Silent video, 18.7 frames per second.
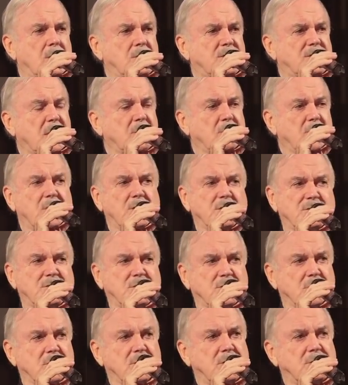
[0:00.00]
somebody
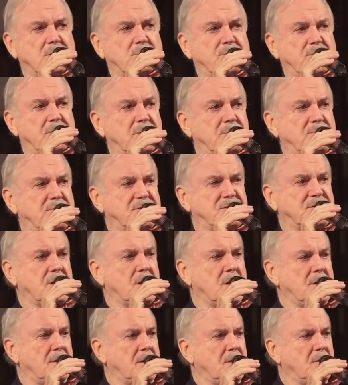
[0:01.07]
saw it, an
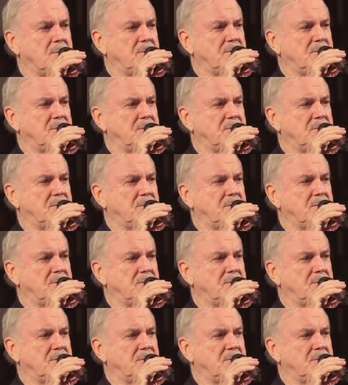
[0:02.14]
impresario